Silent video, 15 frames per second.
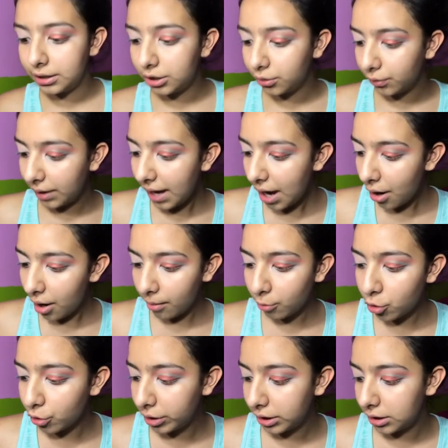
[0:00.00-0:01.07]
so now I'm
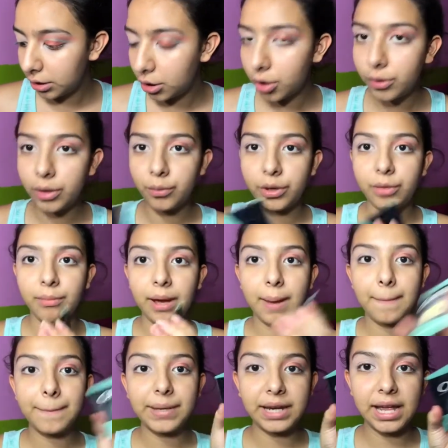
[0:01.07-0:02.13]
going to go in with my
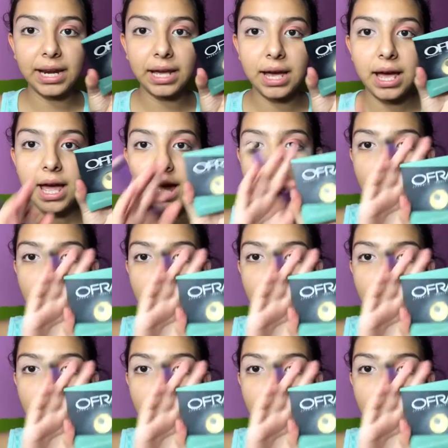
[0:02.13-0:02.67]
Banana